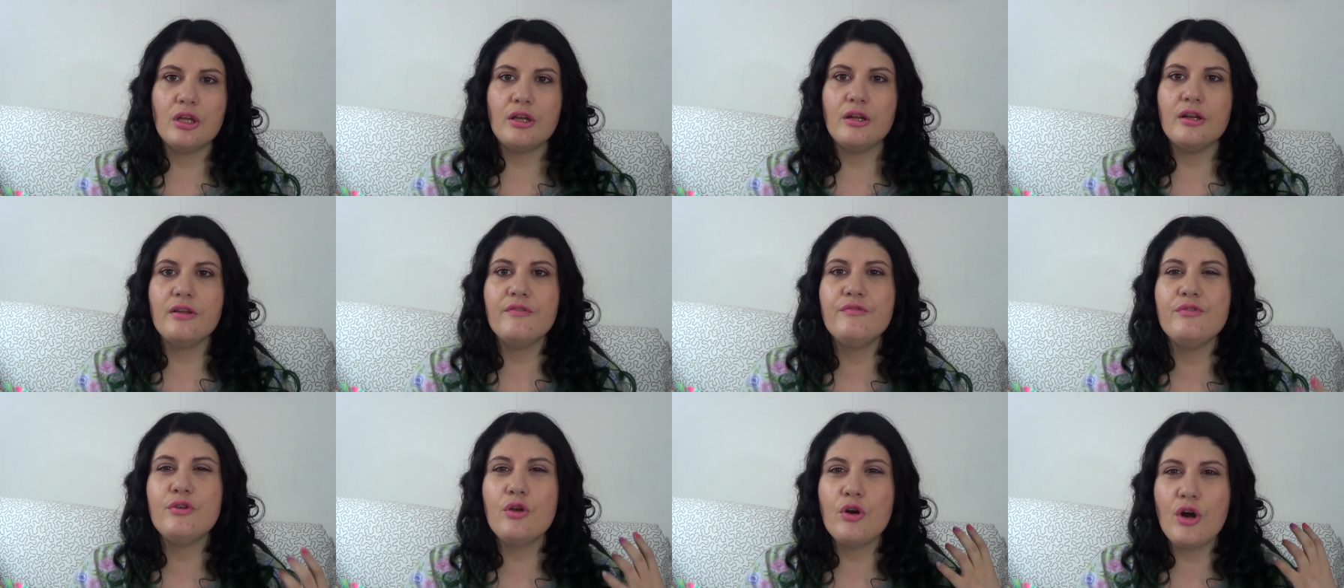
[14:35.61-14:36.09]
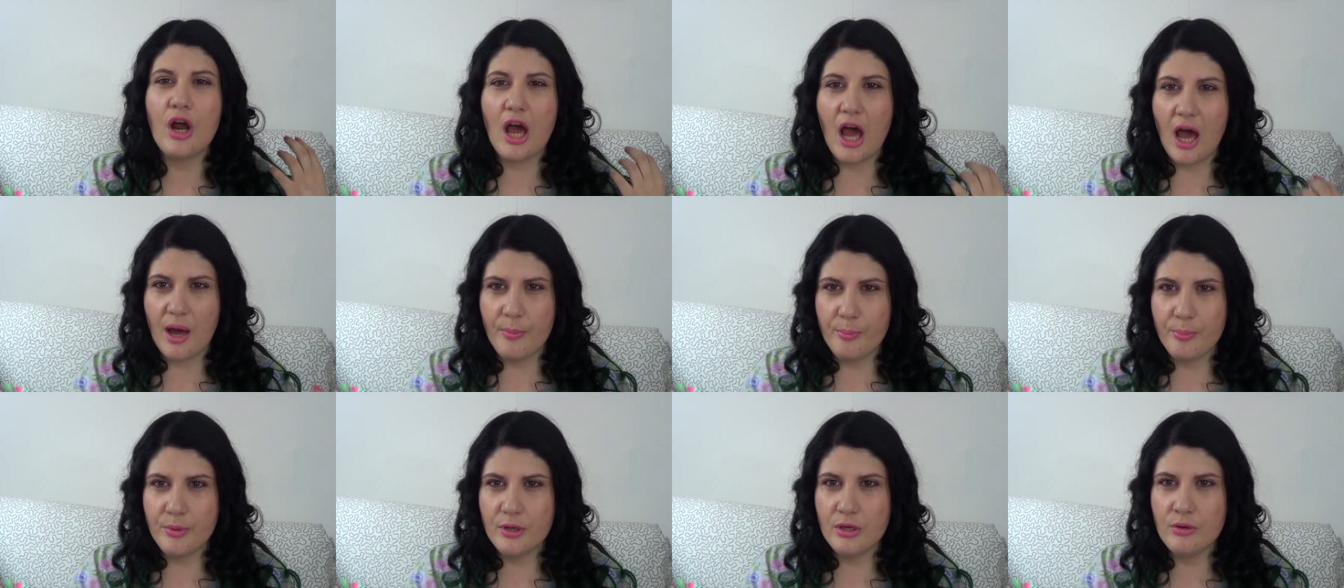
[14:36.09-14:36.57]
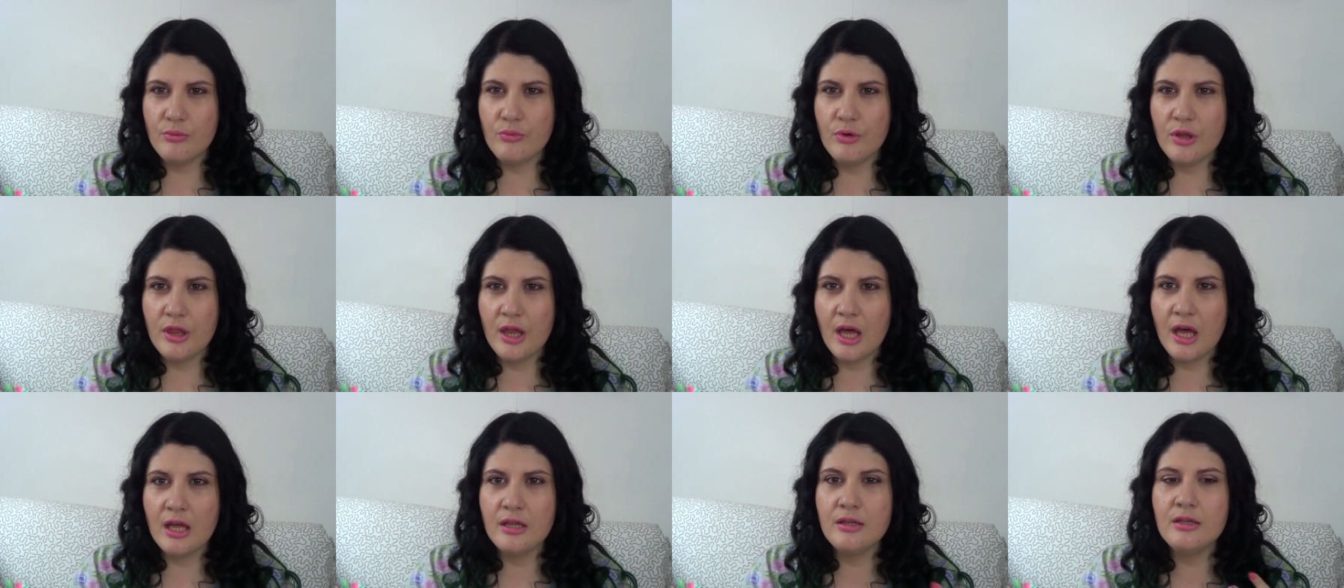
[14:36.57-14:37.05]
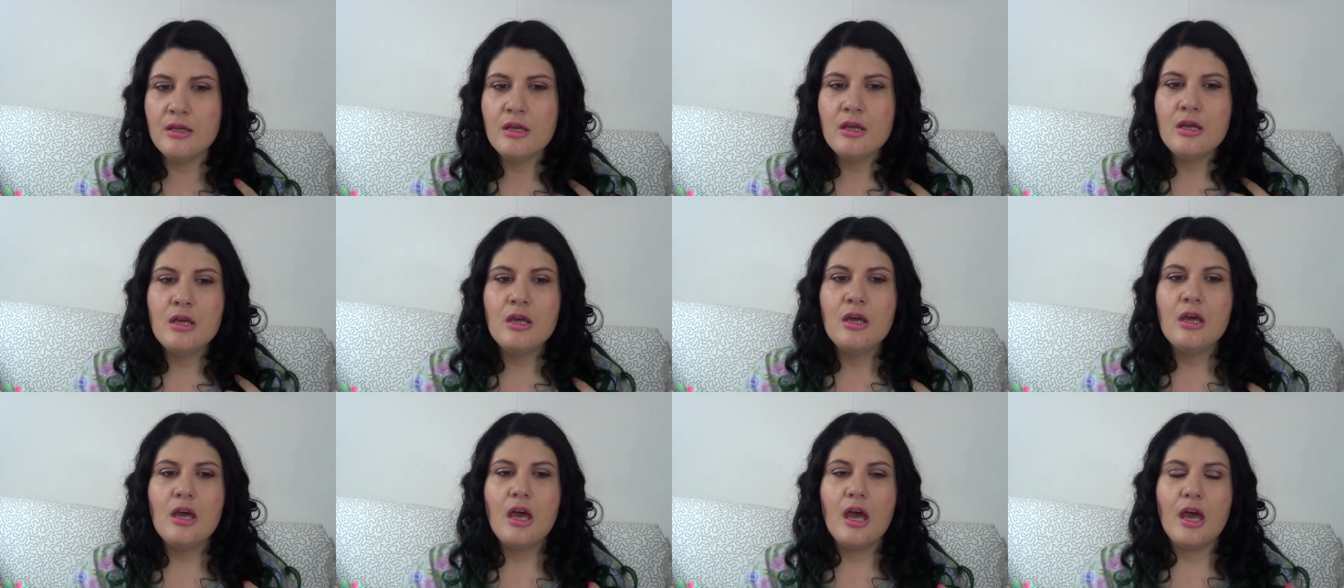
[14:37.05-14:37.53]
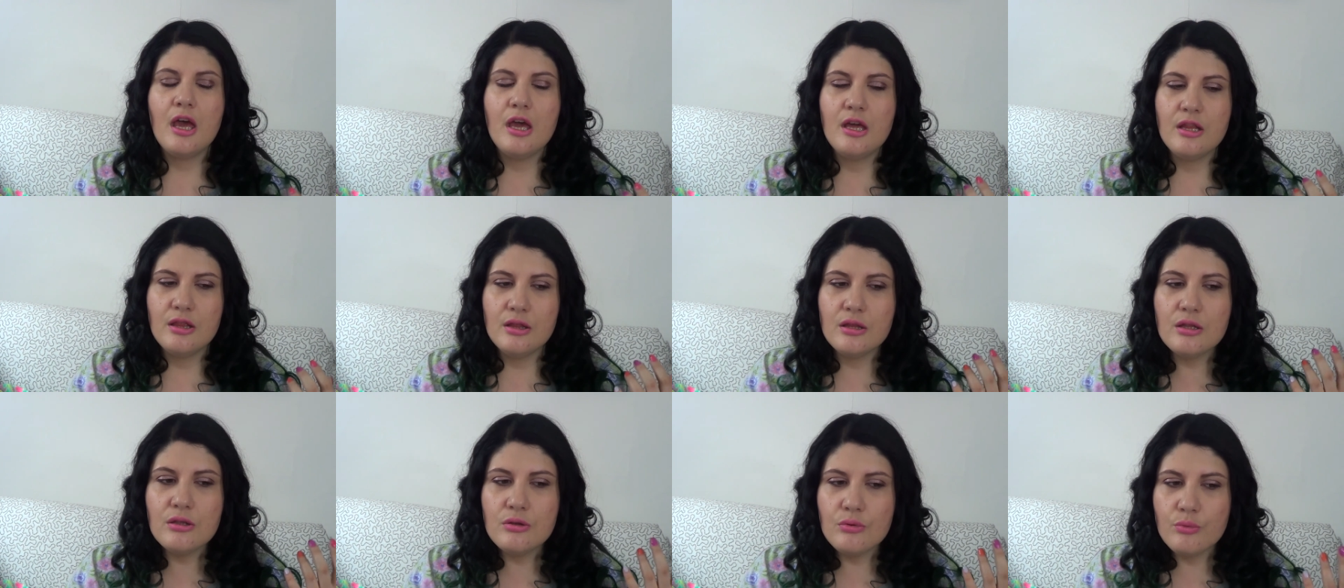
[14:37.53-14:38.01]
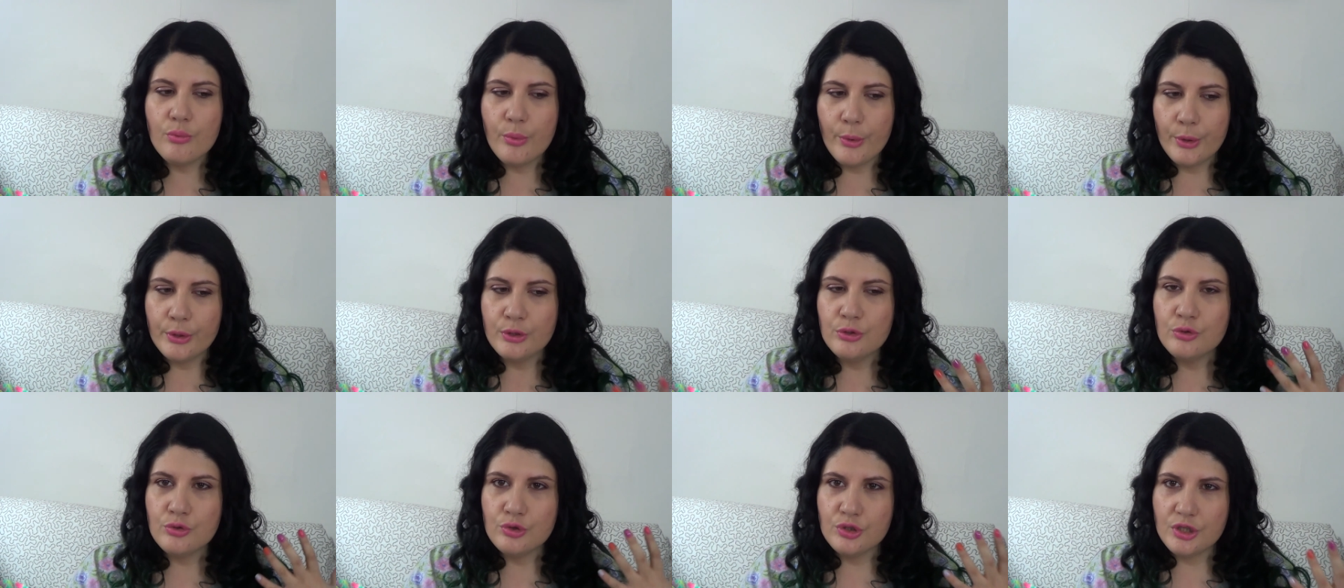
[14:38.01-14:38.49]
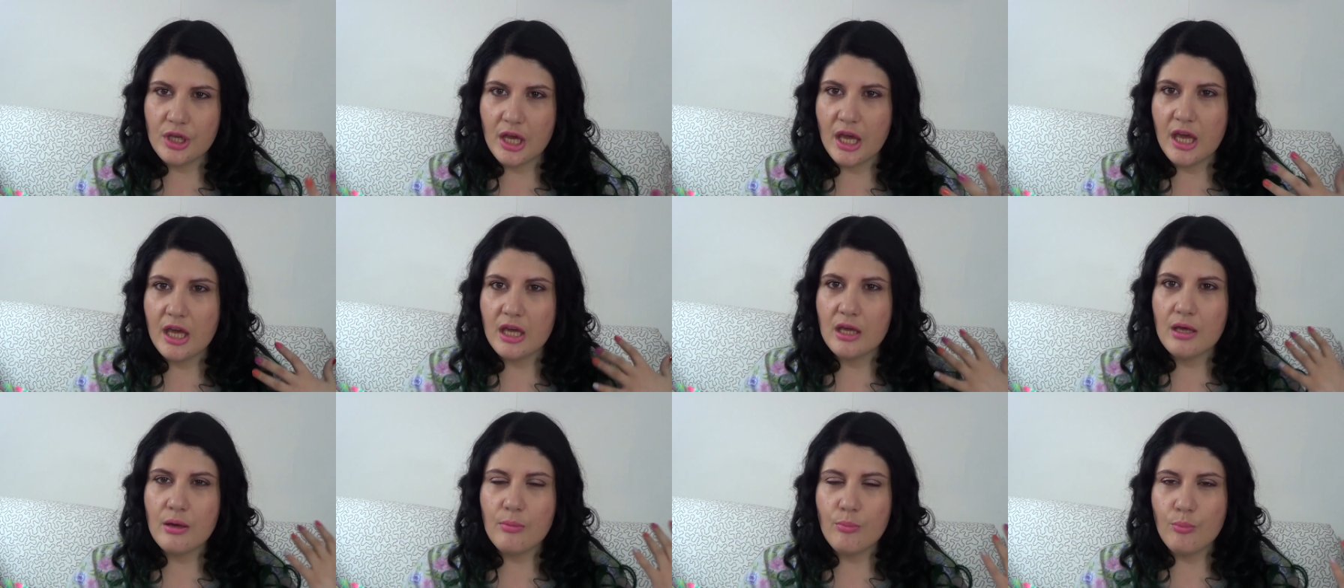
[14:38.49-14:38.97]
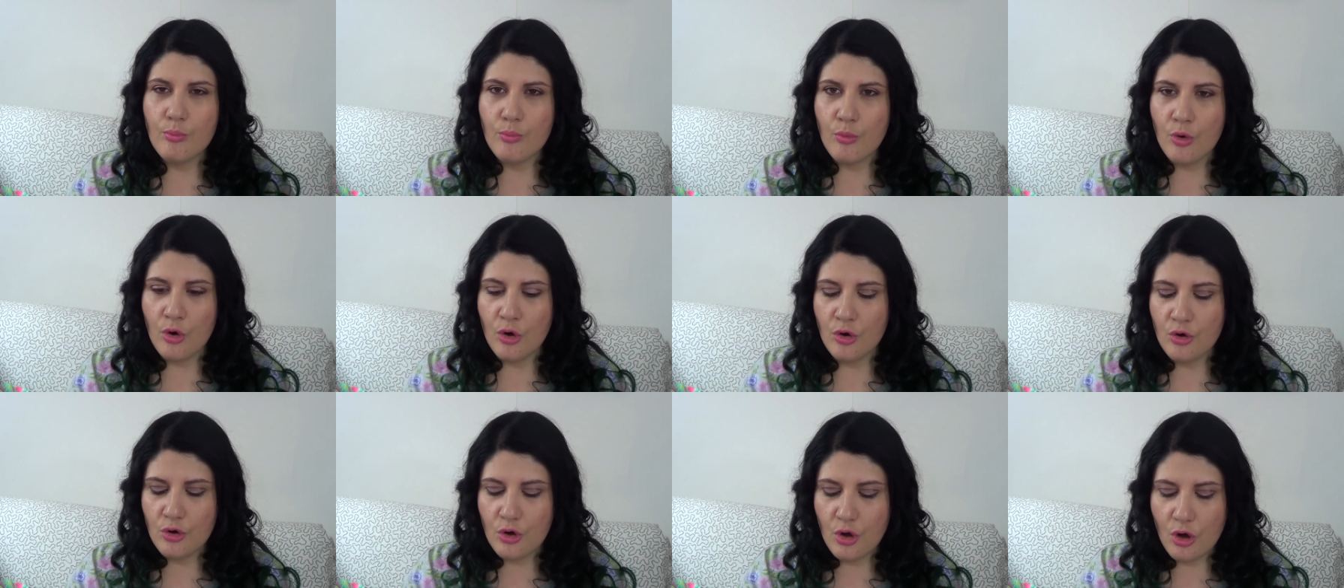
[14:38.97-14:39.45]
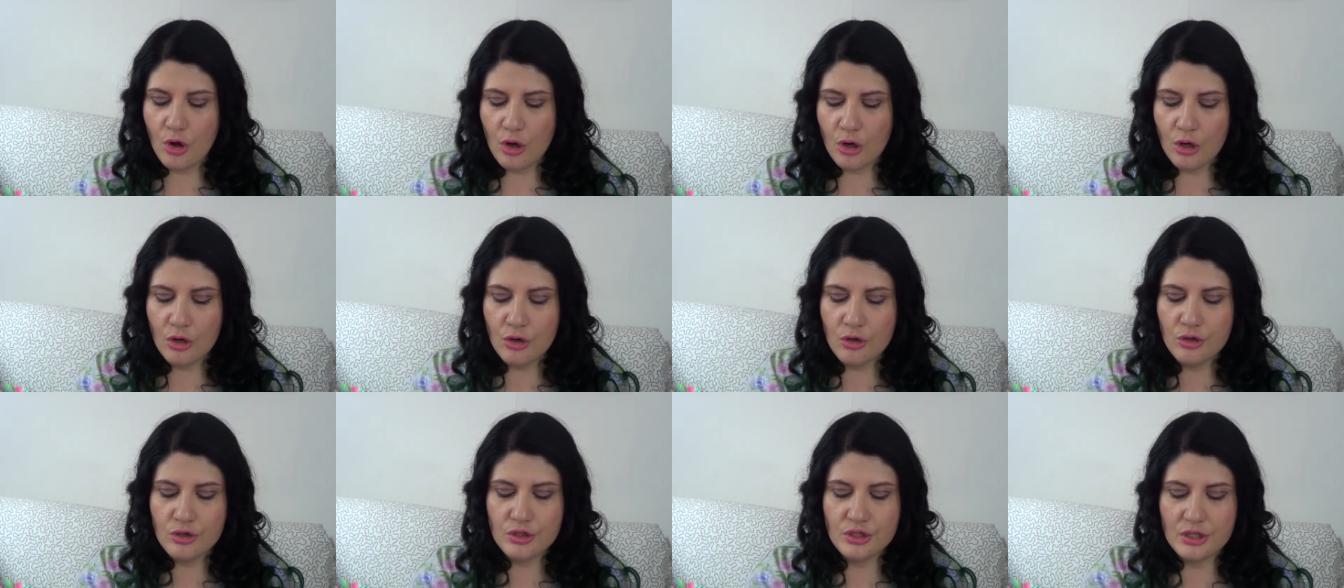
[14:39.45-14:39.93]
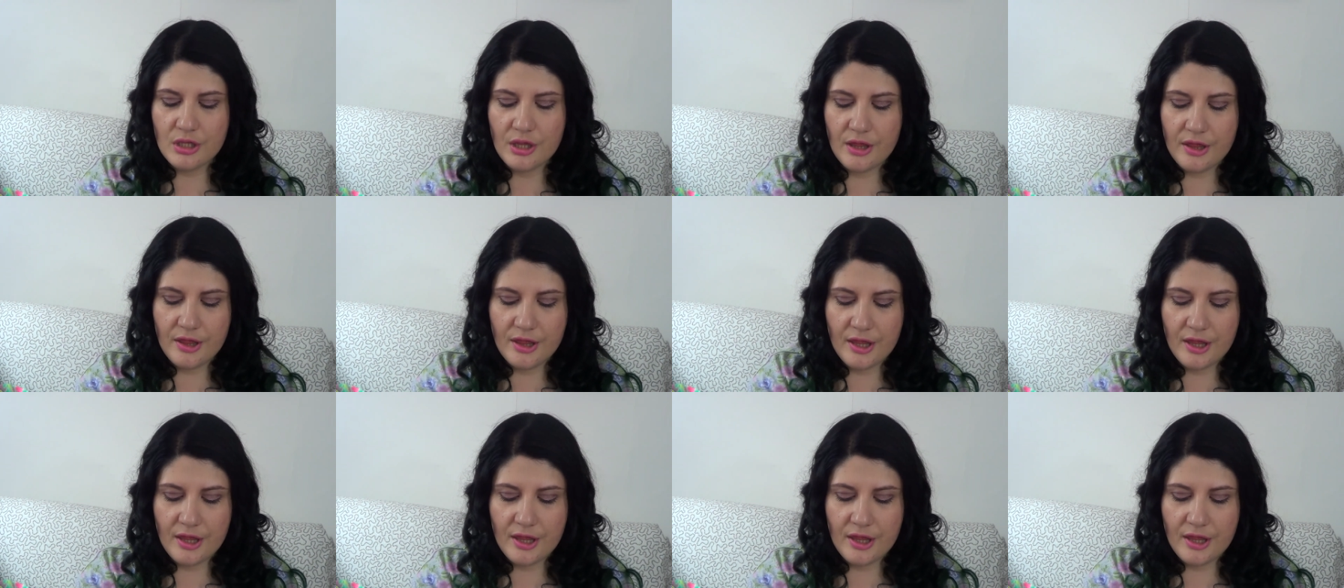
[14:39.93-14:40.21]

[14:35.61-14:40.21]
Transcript: And if you're happy with that, and you want to take more colors,